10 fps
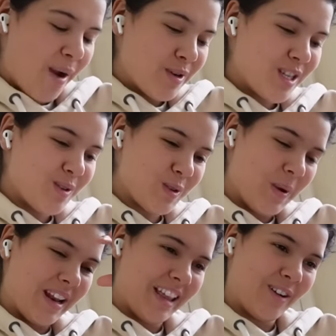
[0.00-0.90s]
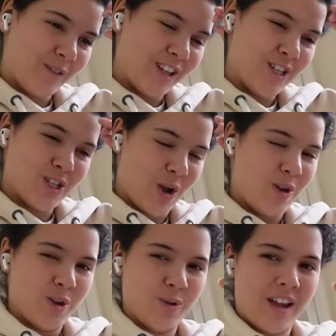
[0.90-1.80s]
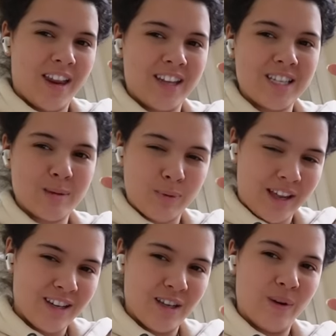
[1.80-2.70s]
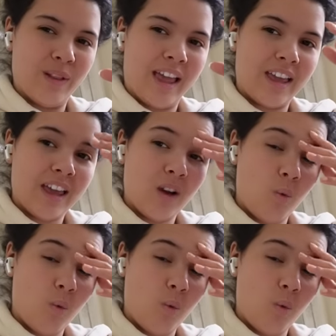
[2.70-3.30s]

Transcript: I wish there was a way to like really show you and explain to you like